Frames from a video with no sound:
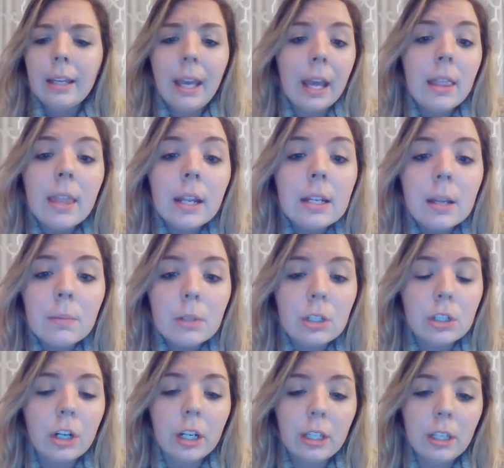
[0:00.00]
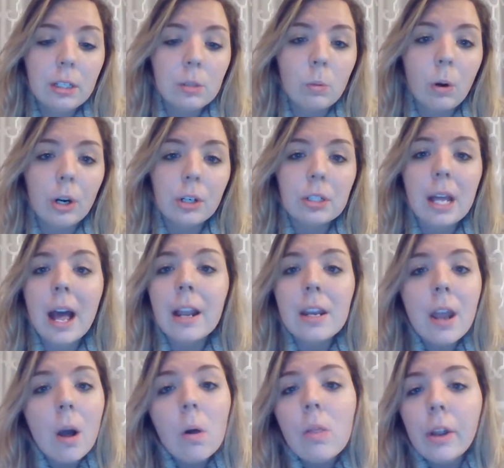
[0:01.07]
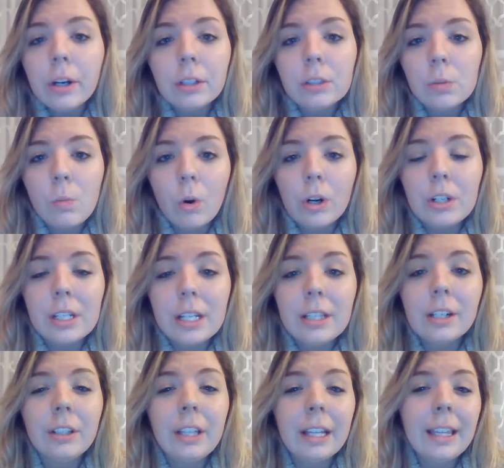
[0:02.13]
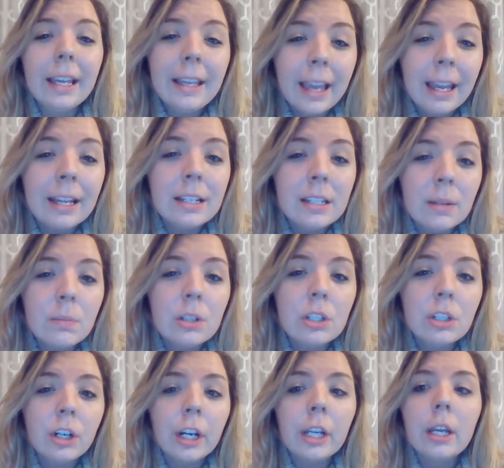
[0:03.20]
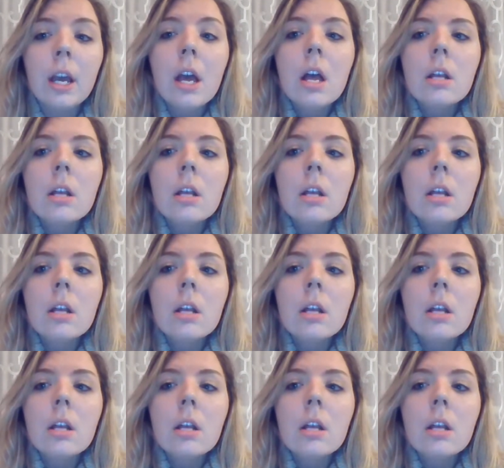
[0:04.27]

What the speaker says: Can they demonstrate these words? I know there are some words in that they can demonstrate,